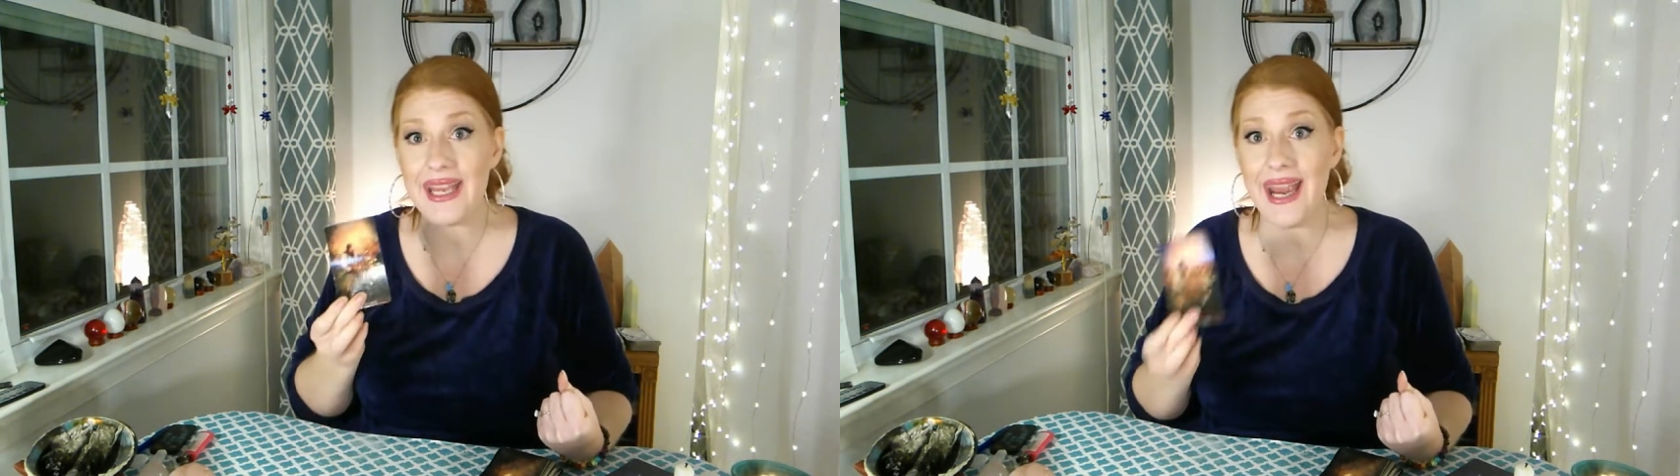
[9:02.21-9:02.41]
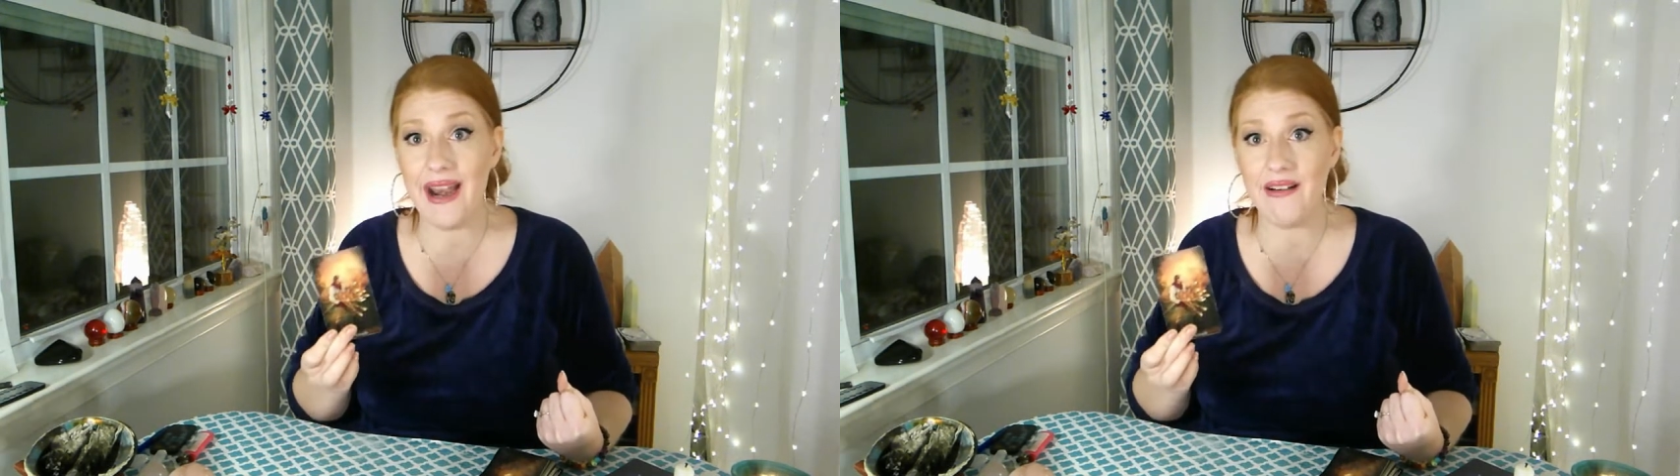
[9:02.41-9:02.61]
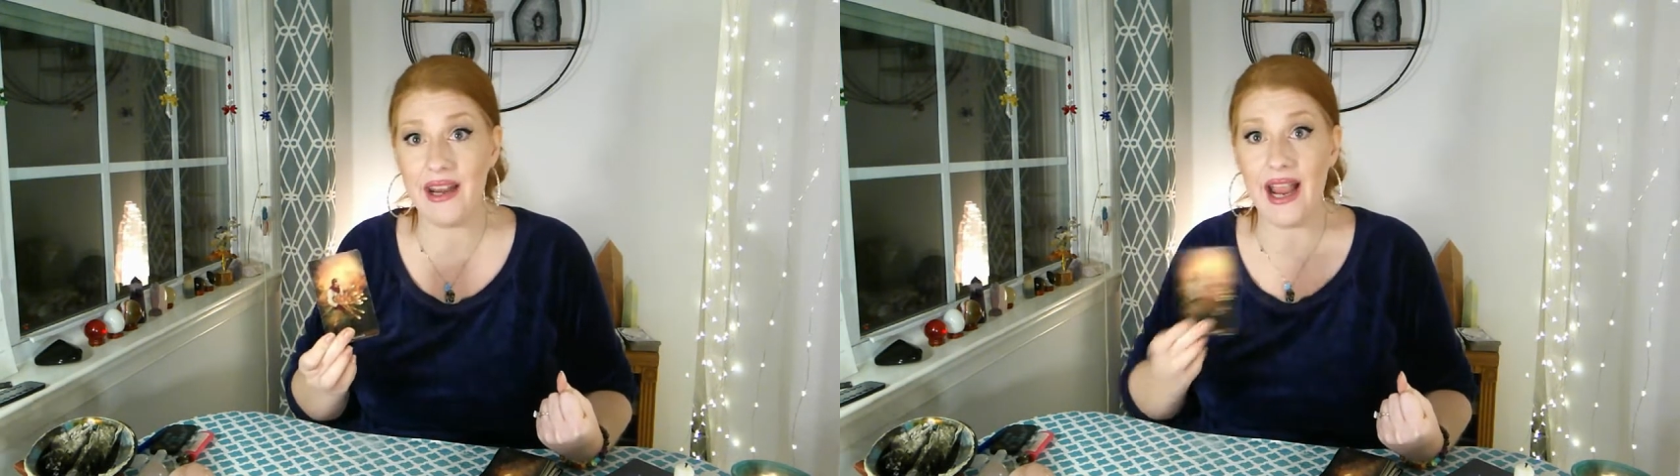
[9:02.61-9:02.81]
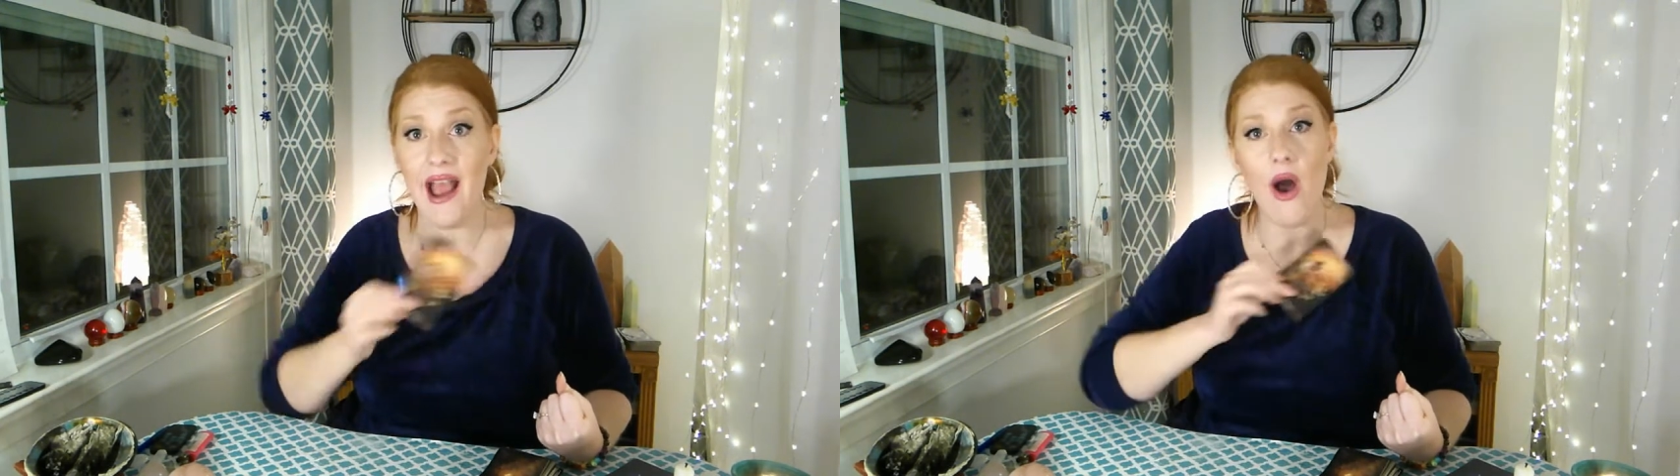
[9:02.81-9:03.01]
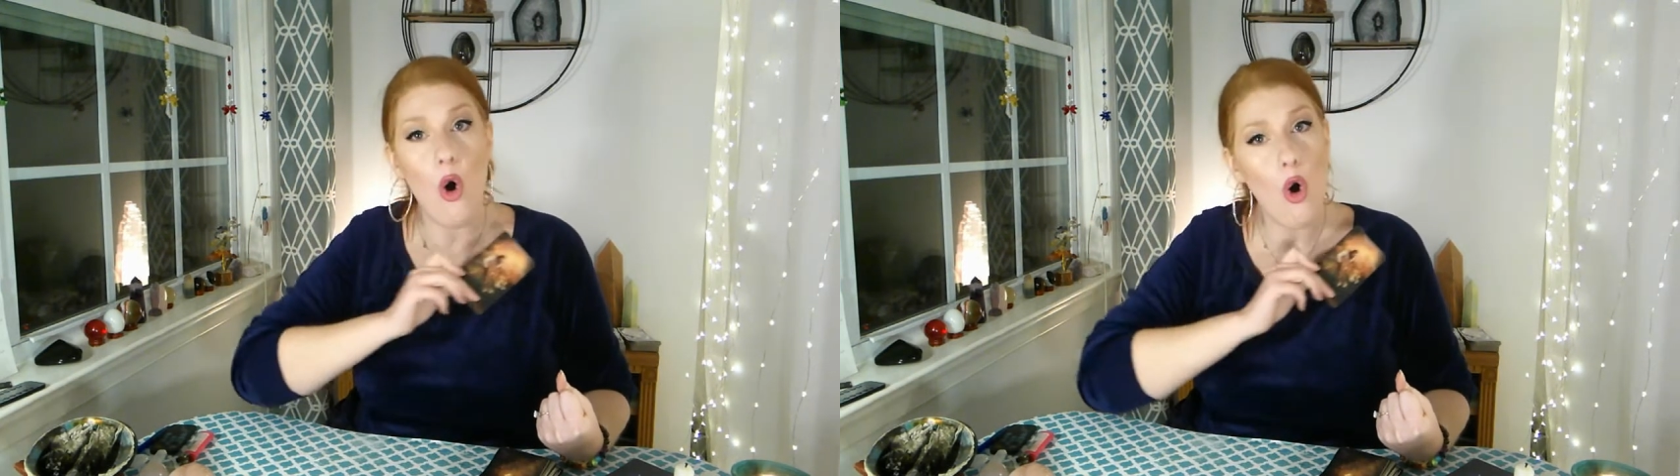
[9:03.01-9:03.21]
carrying,
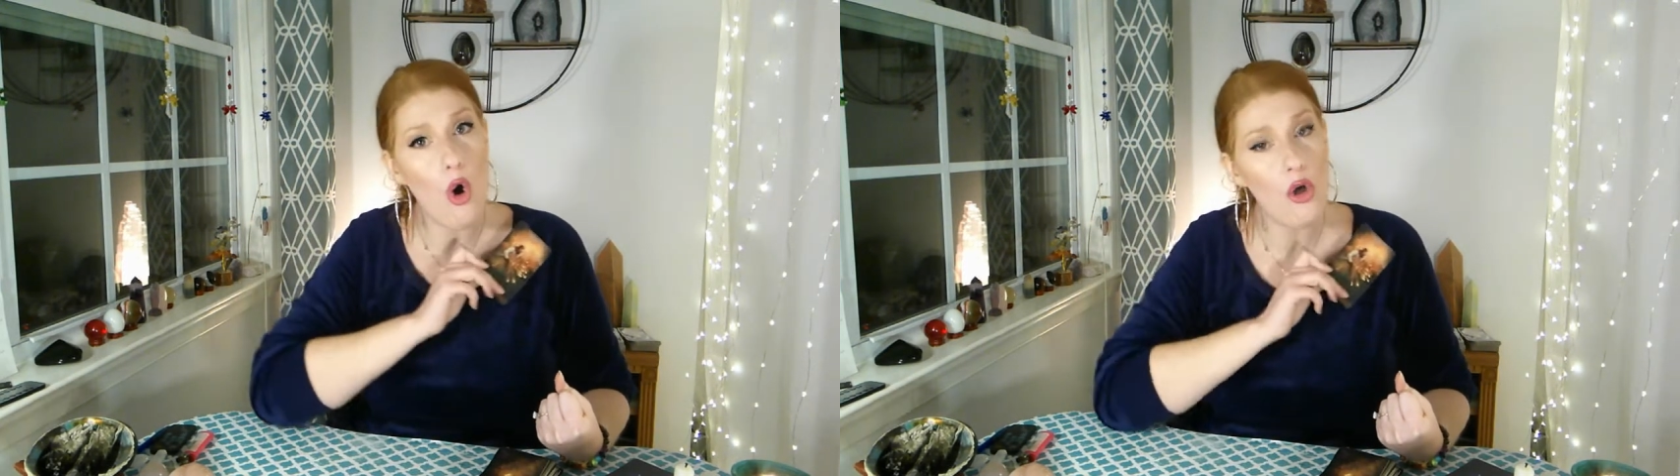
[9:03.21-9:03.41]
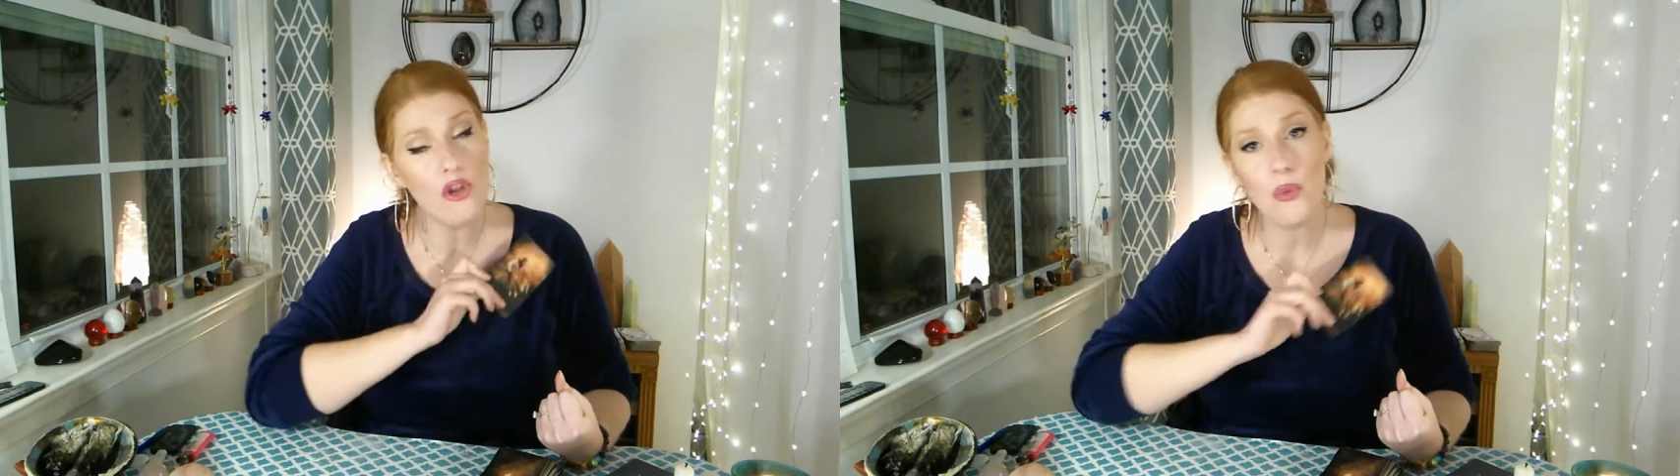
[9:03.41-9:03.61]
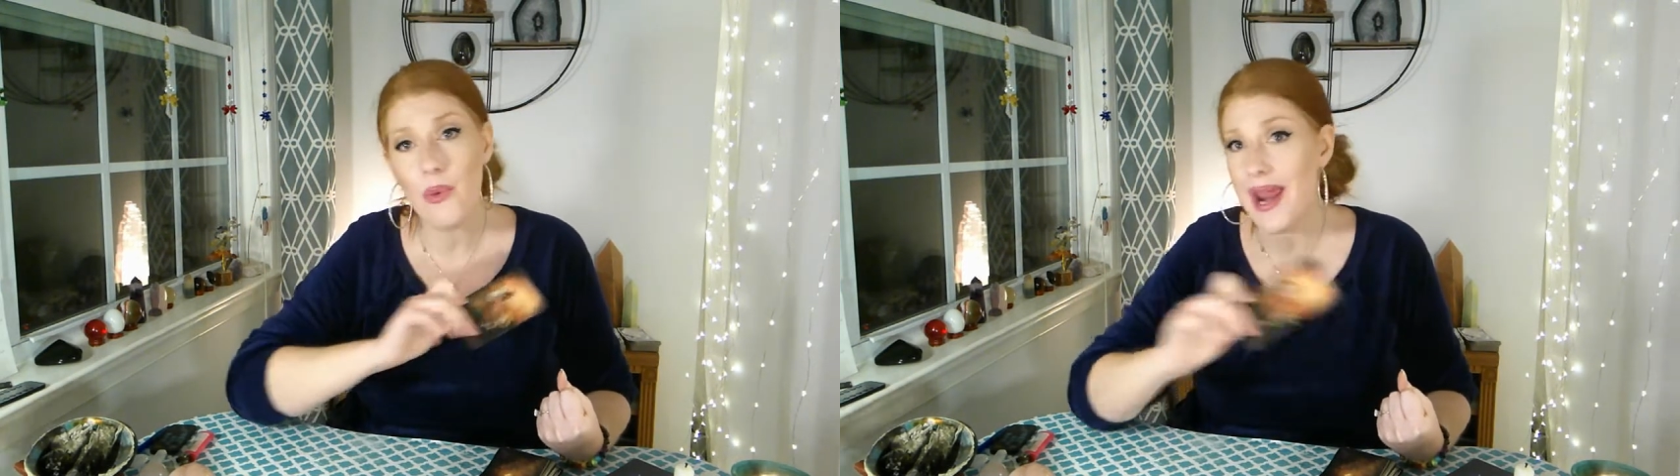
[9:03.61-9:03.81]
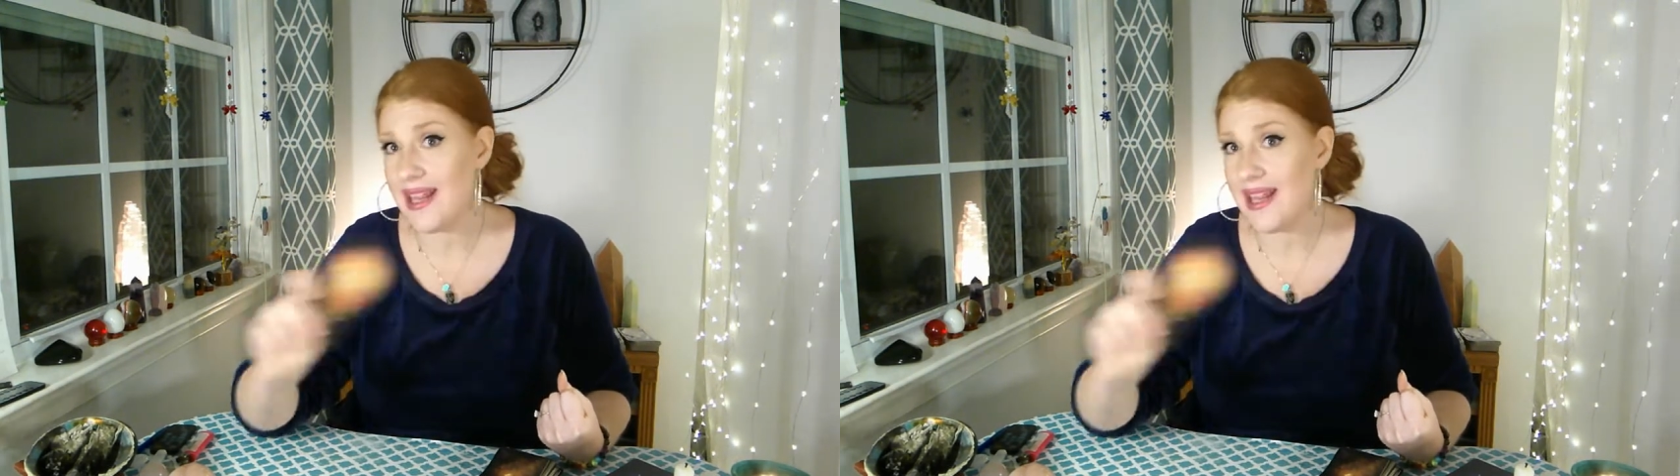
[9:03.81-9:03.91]
all the way